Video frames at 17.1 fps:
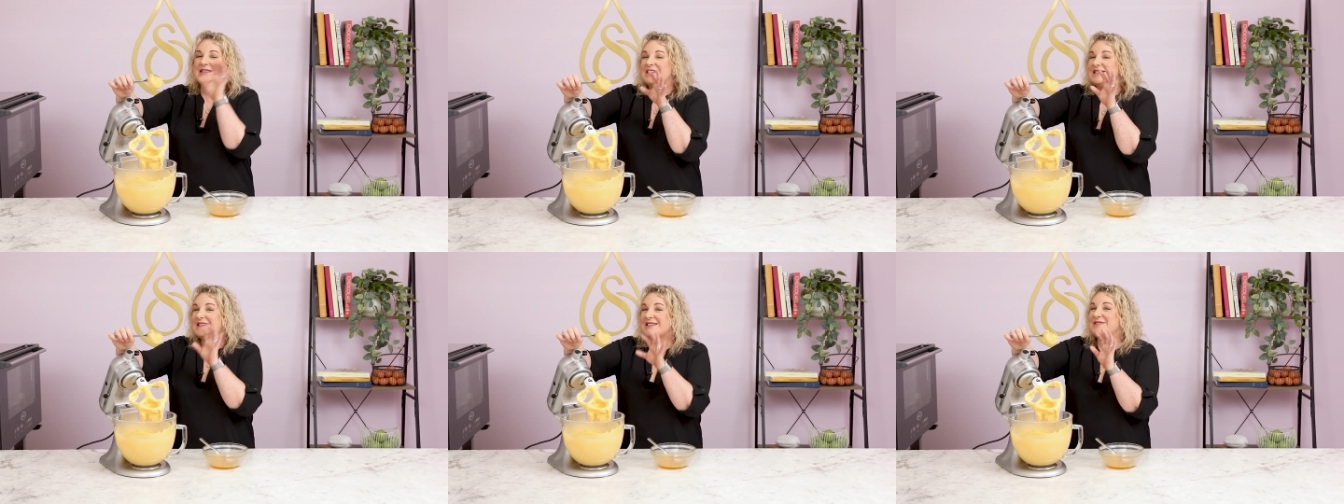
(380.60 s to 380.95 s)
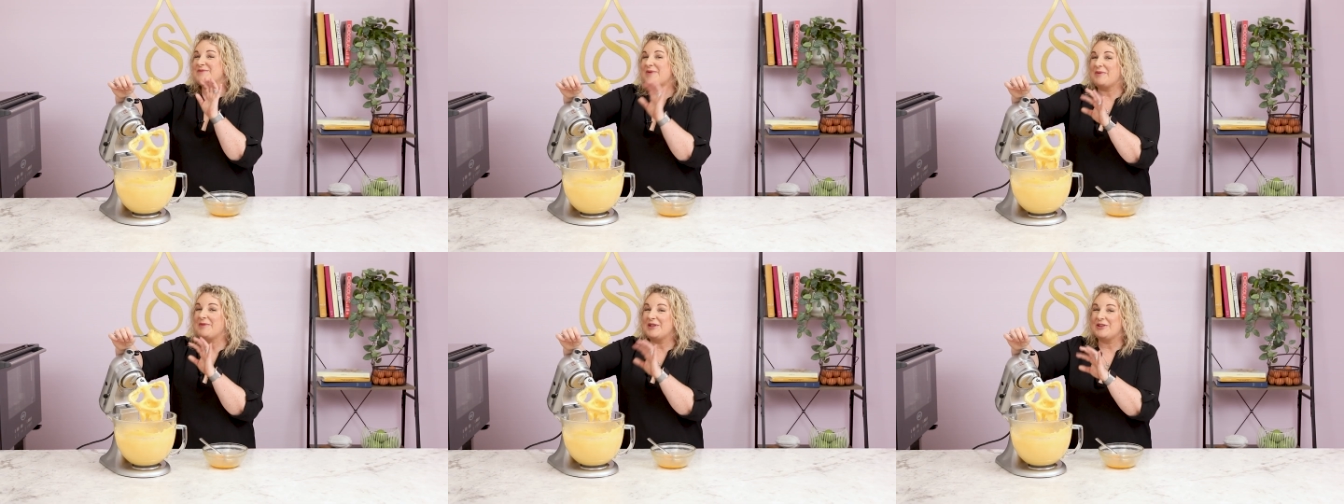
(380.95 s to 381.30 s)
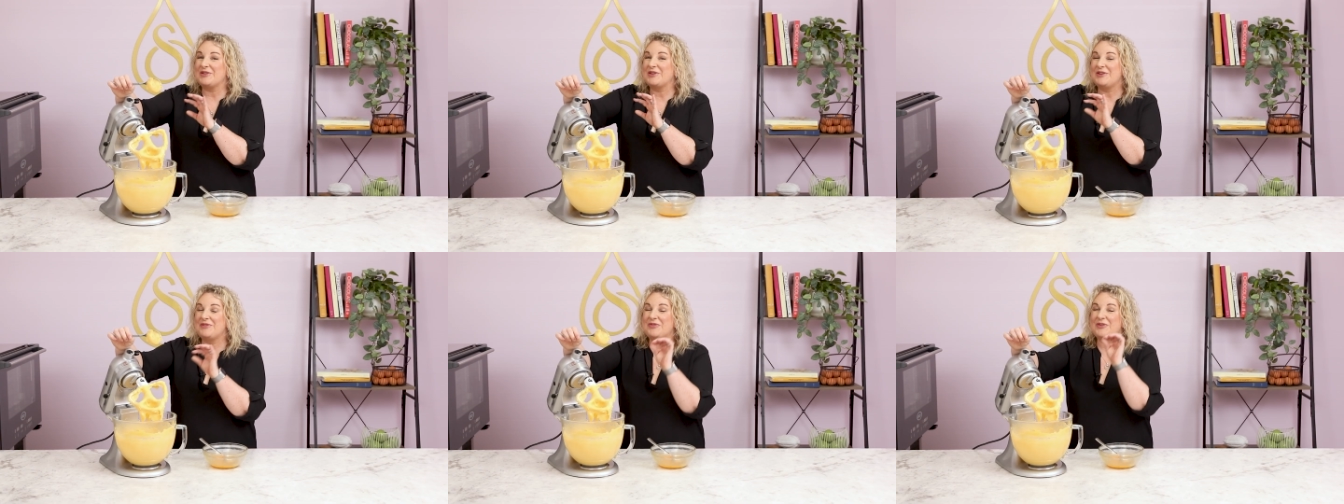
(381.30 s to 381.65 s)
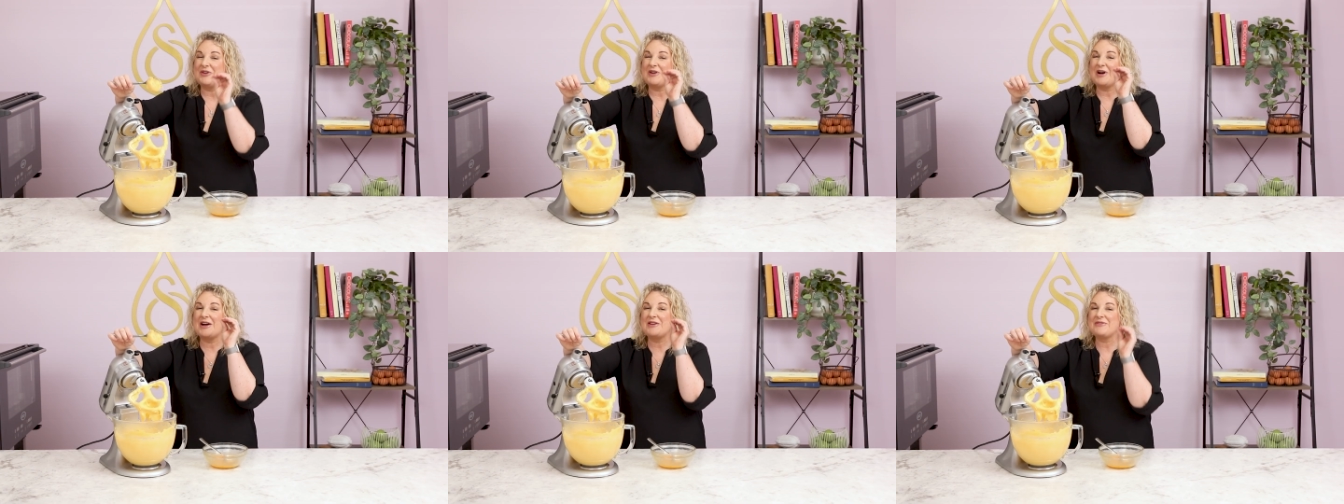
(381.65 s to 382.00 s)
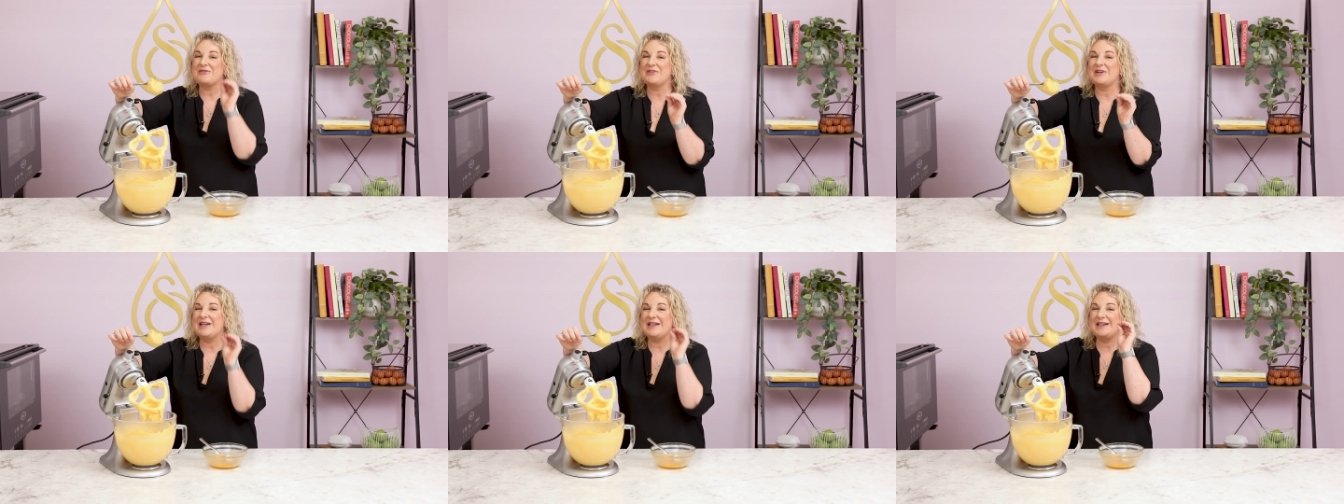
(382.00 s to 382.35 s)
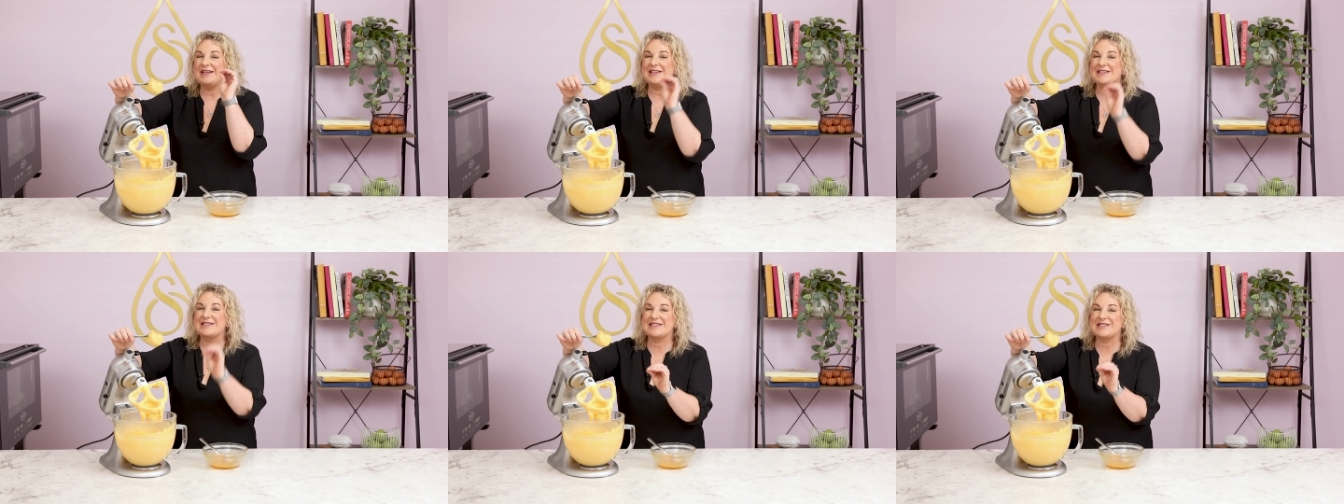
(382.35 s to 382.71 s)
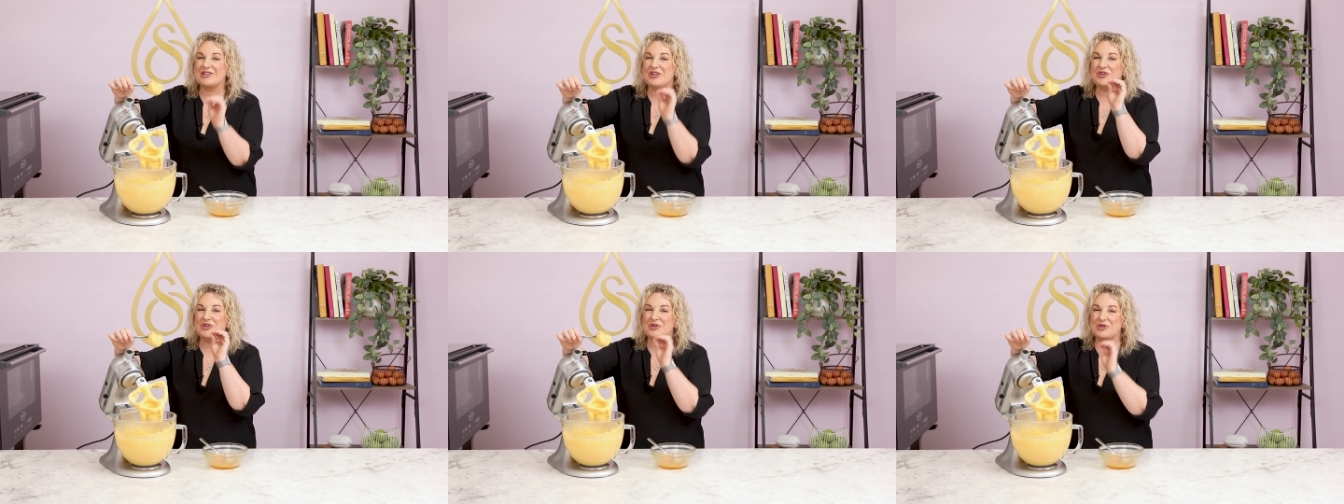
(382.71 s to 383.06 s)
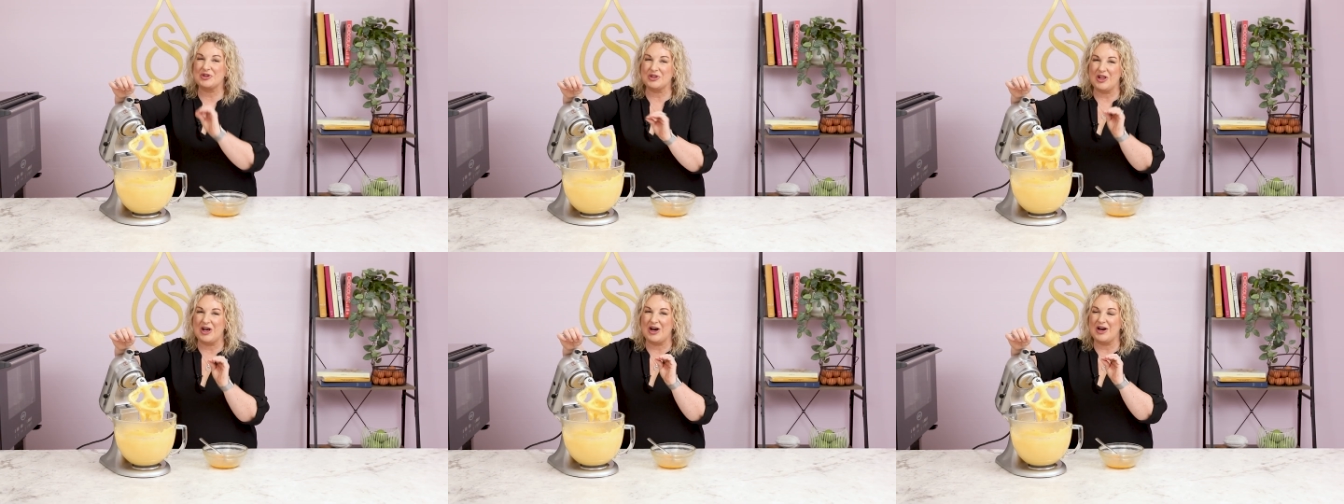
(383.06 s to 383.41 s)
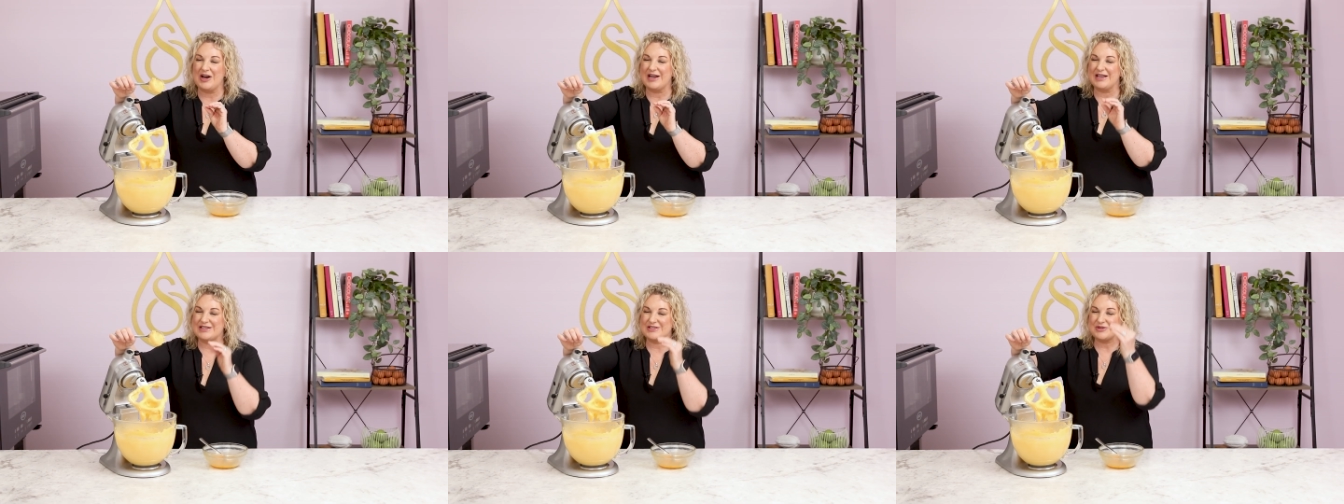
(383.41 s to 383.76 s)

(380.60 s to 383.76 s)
this is what we're looking for, a really slow glide.